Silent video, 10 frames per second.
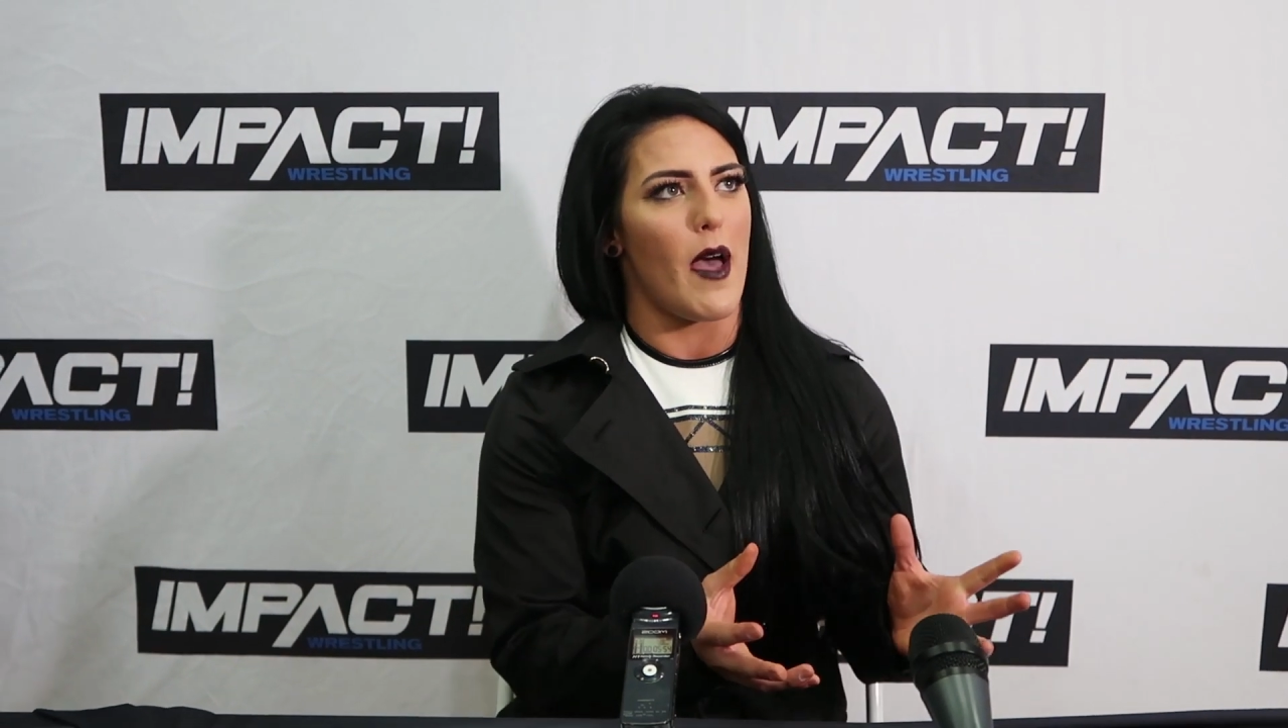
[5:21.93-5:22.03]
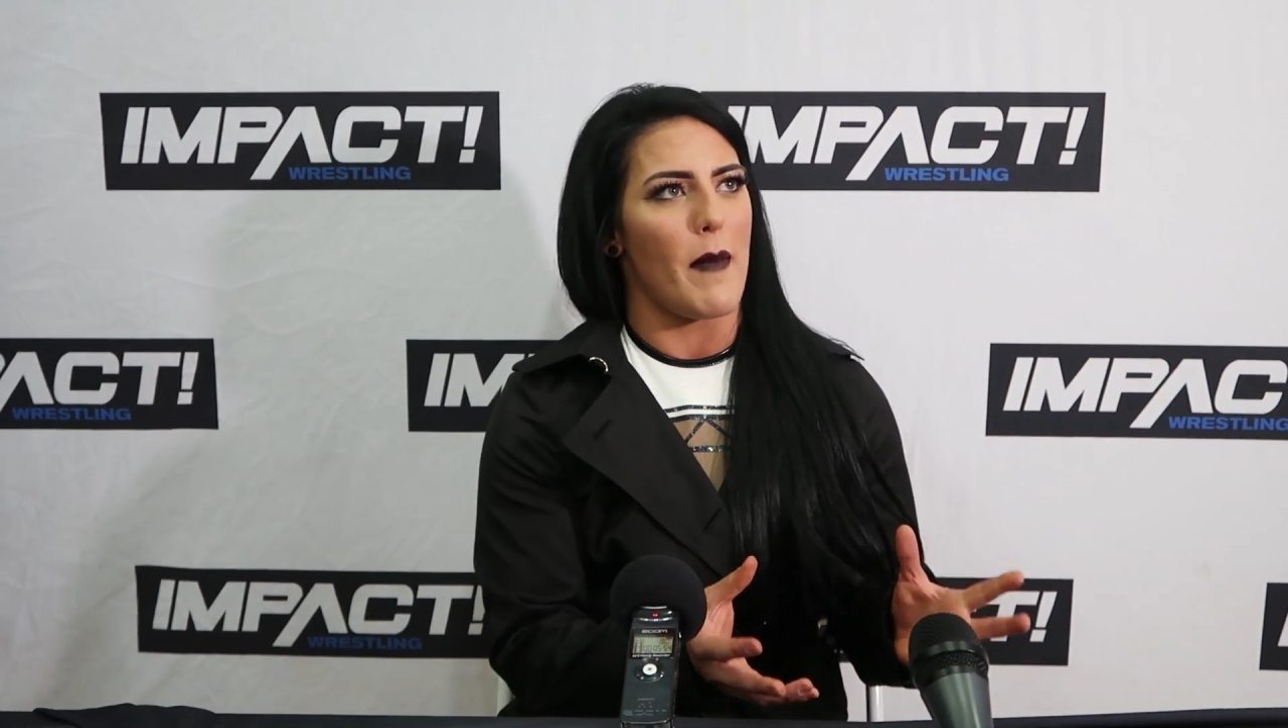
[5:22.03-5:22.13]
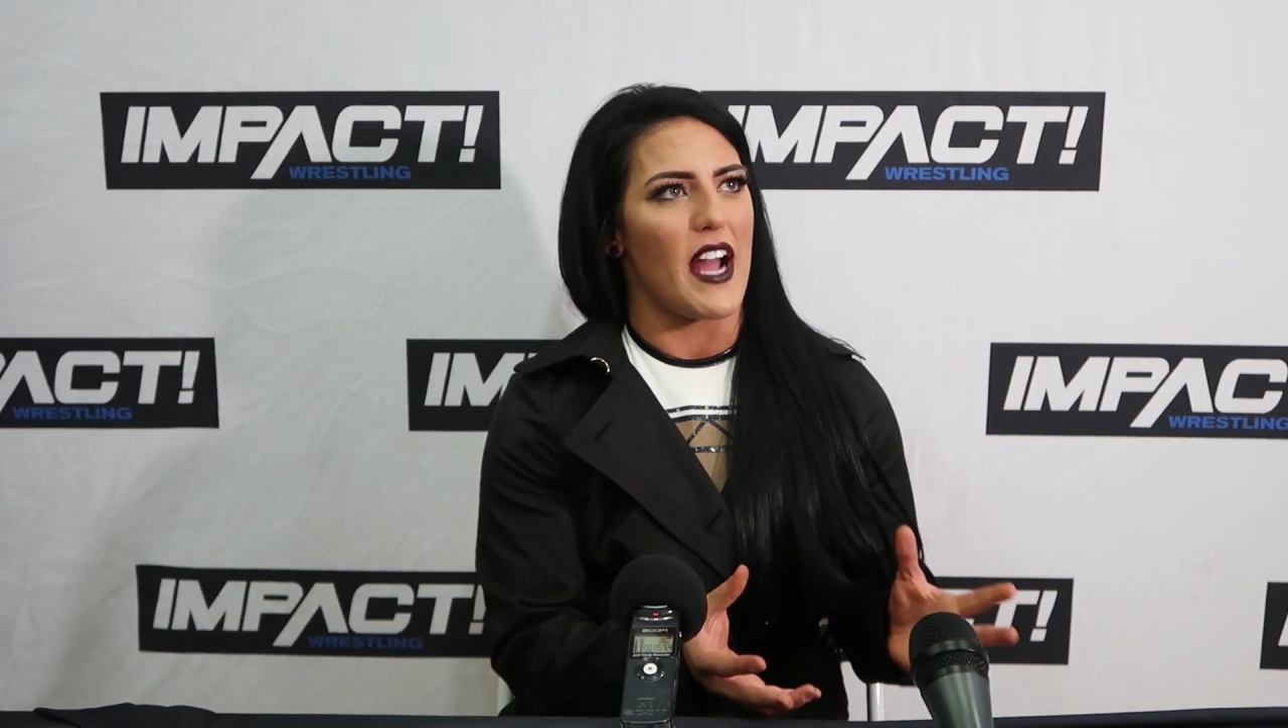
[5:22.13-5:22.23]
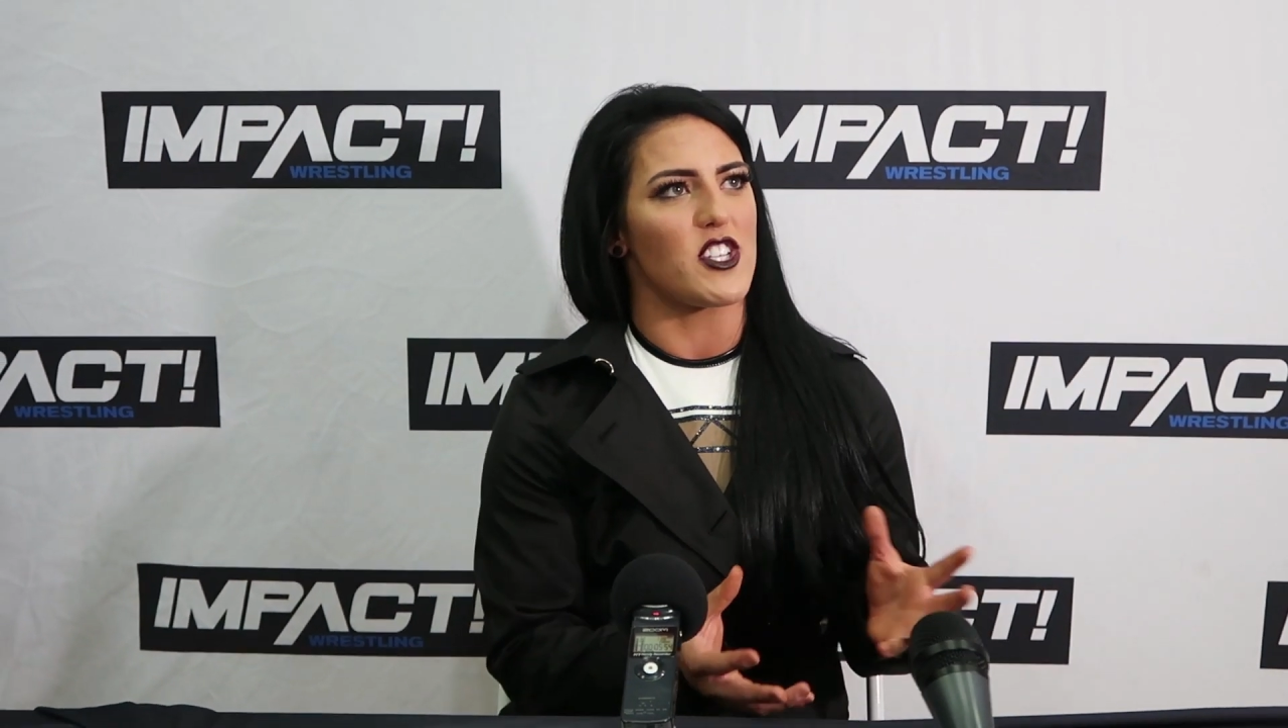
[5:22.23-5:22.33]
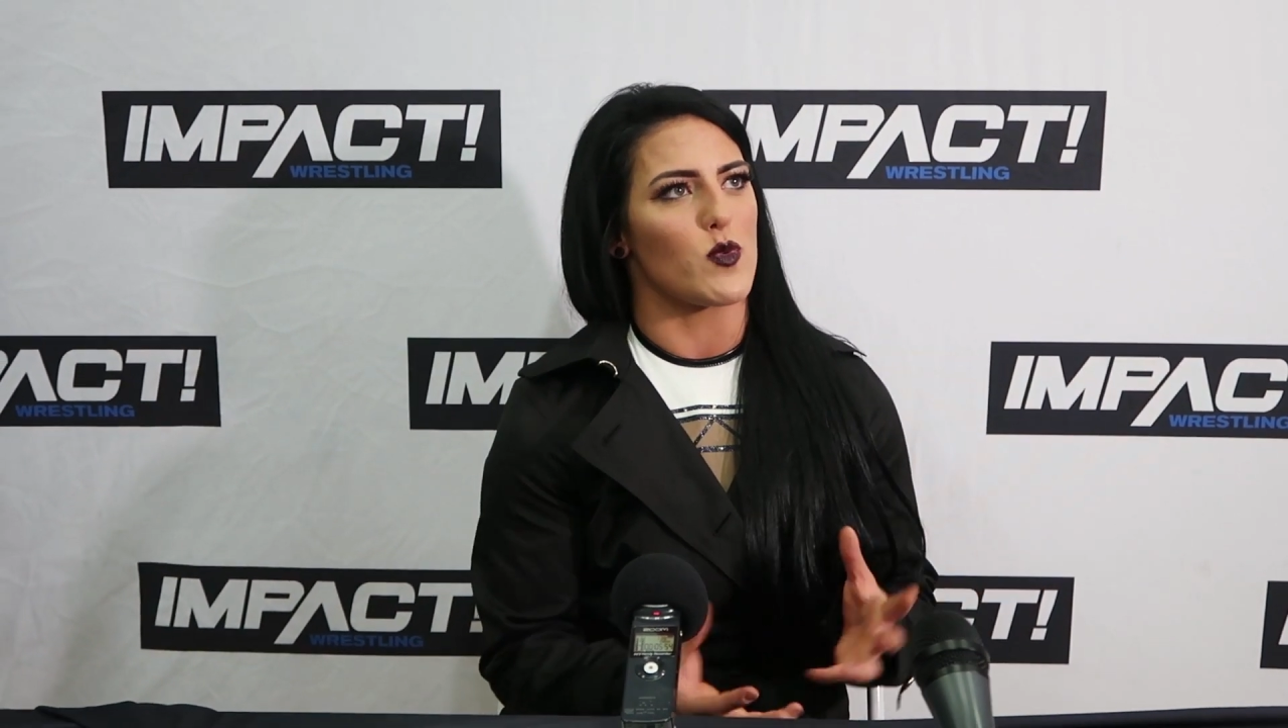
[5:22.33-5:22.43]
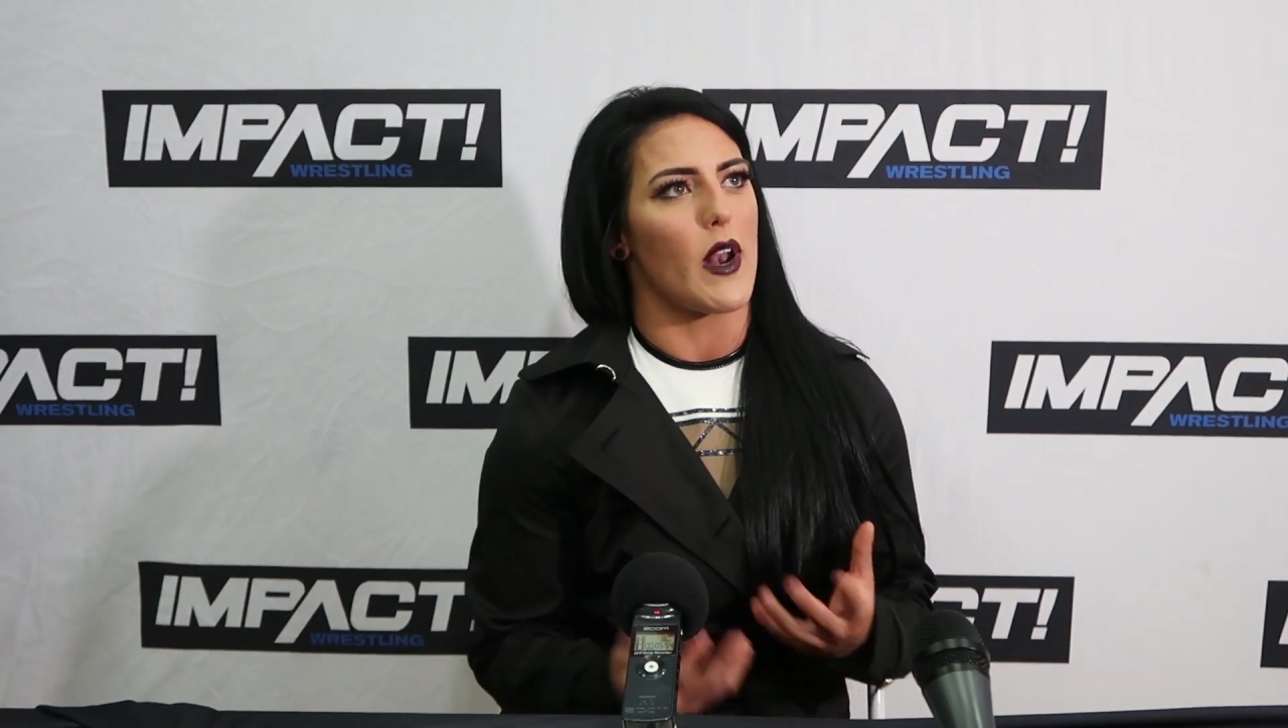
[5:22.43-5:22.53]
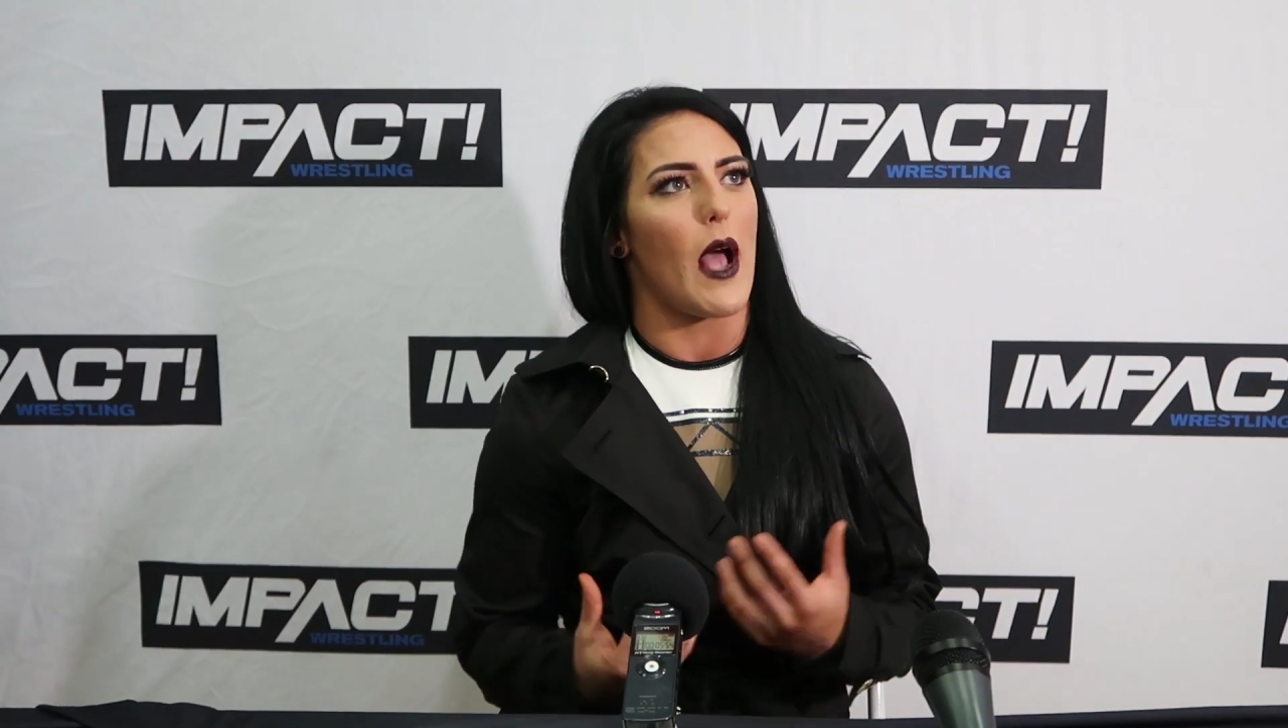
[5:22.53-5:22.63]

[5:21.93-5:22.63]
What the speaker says: that match is